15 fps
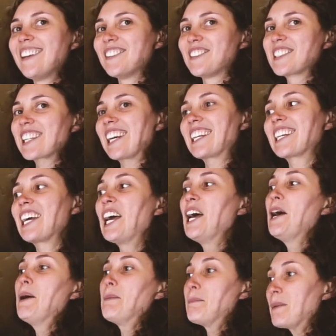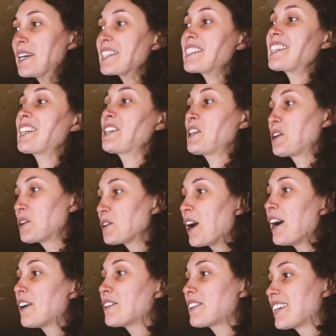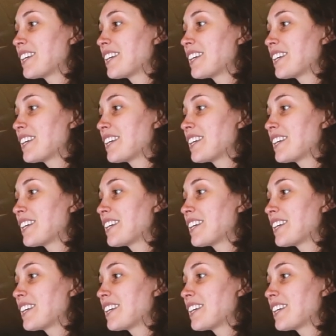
It's like mixing the grout